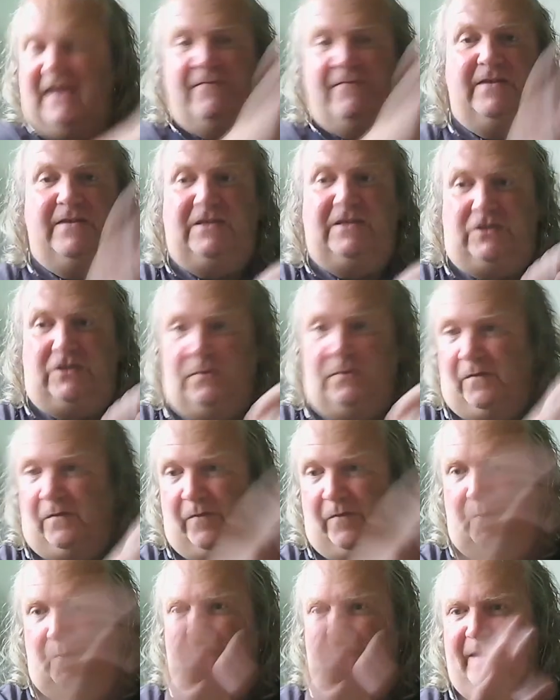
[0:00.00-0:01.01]
get rid of some
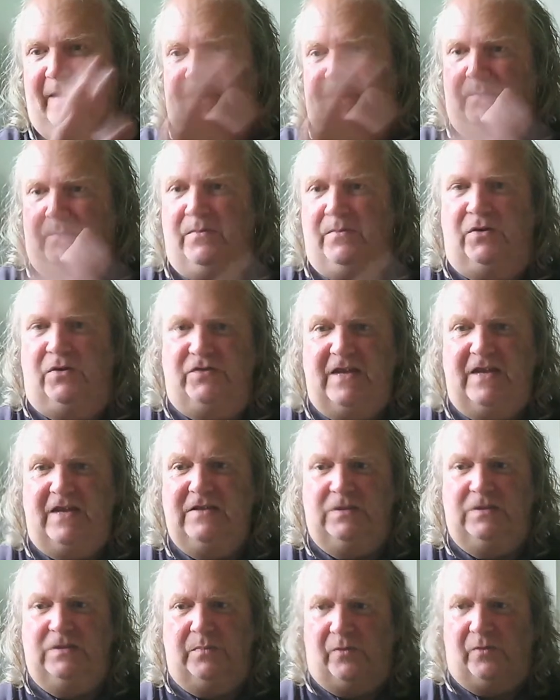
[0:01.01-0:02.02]
of them and make it more
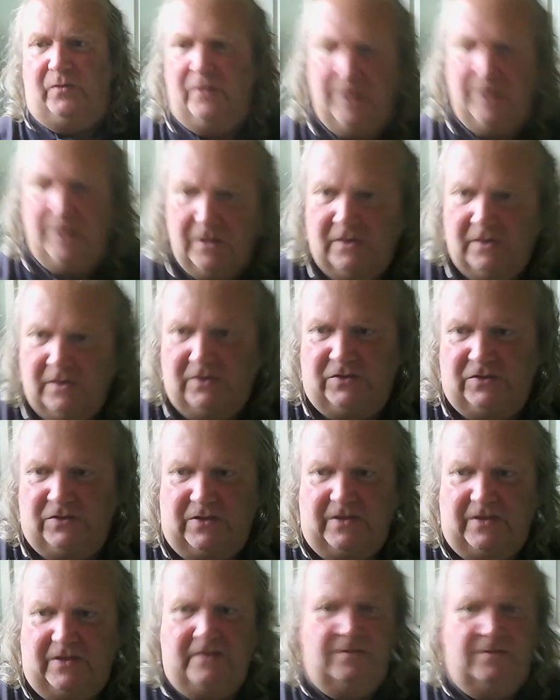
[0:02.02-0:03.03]
sensible.
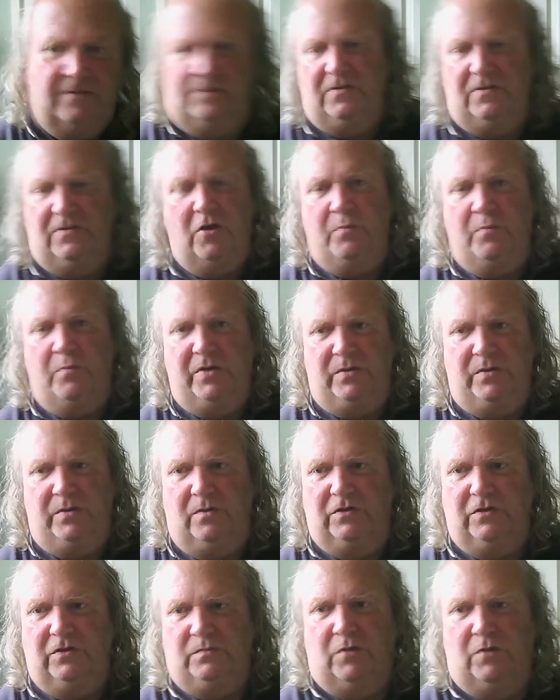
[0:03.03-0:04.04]
Because I think nobody
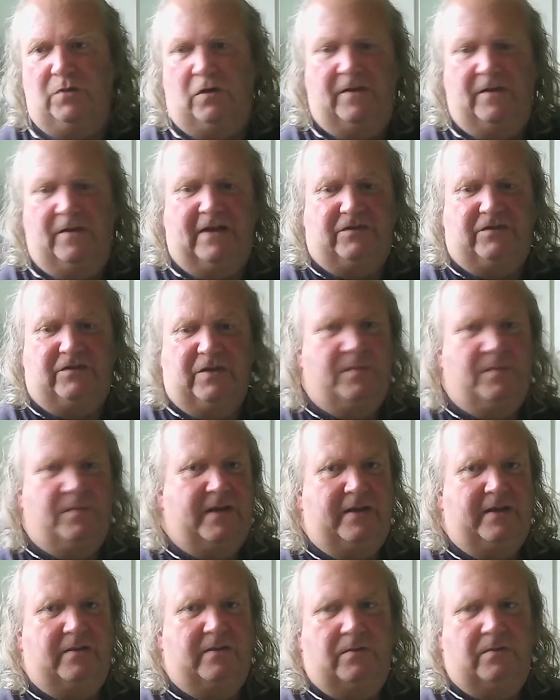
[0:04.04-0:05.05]
wants more ads than
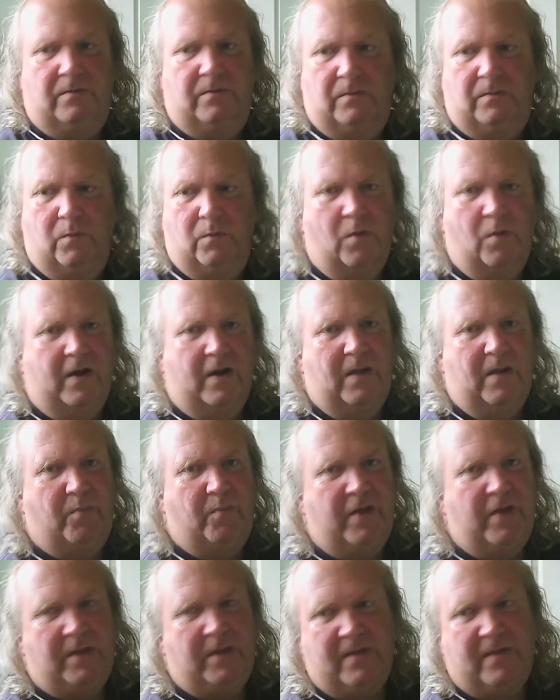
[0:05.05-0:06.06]
about one
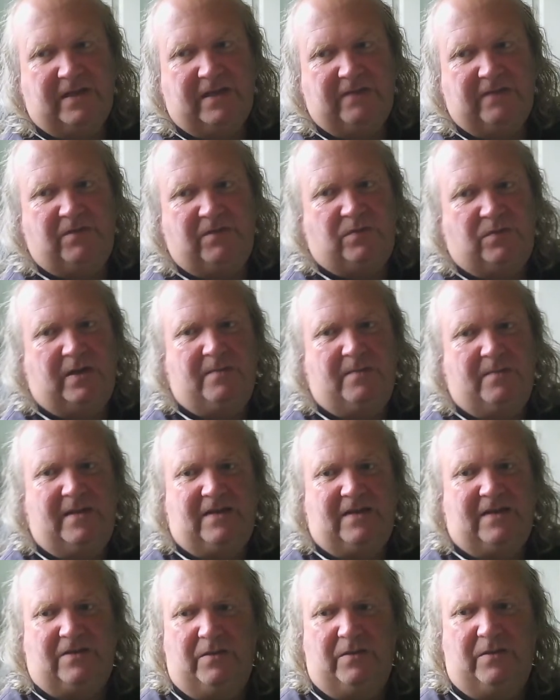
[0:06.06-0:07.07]
ad break about every twenty
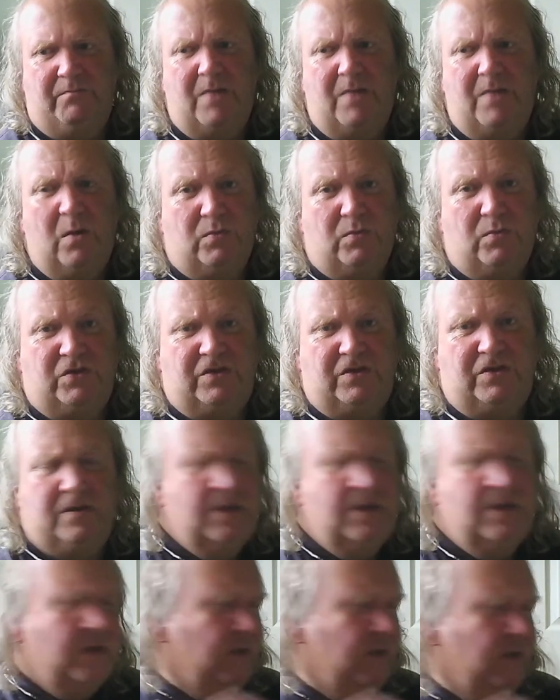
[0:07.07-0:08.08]
minutes at the most.
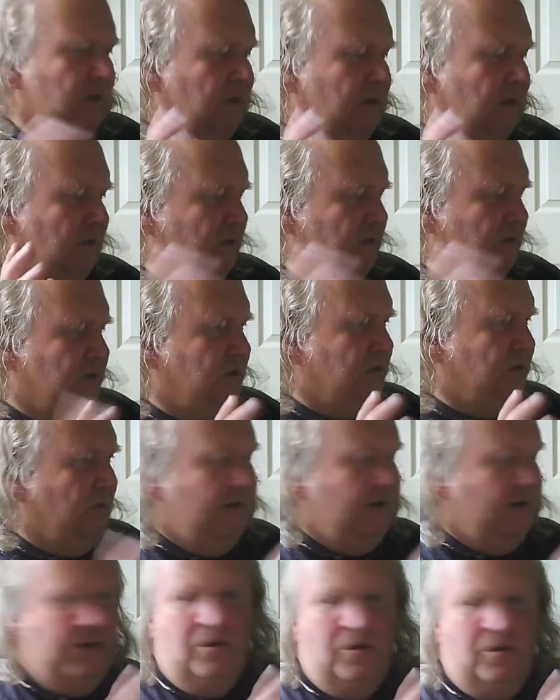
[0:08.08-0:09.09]

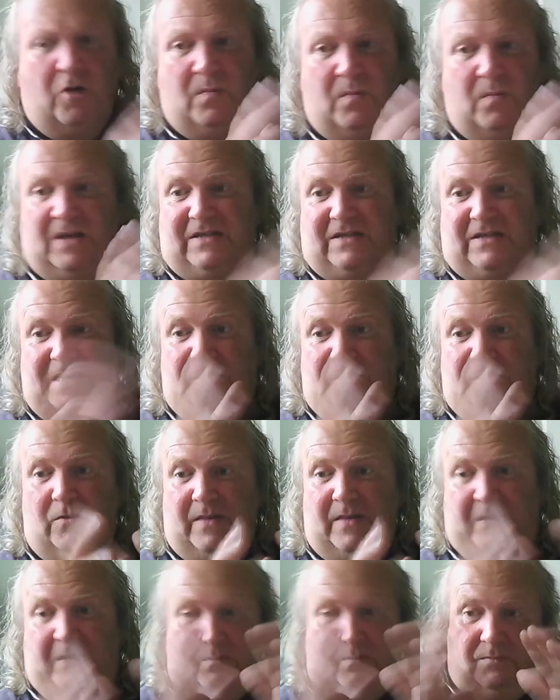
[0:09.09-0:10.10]
So I normally take
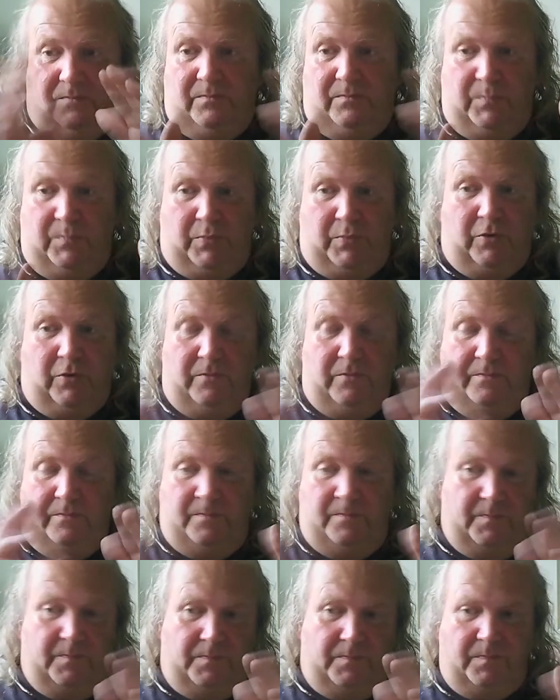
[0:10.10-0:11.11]
them out and put
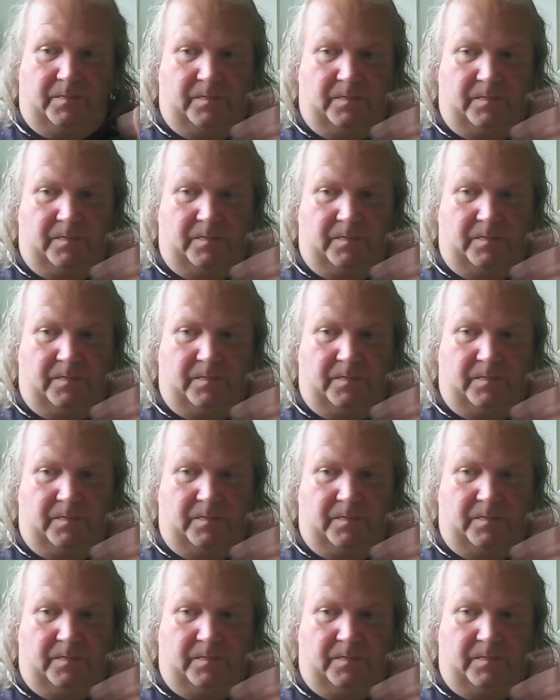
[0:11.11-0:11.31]
them,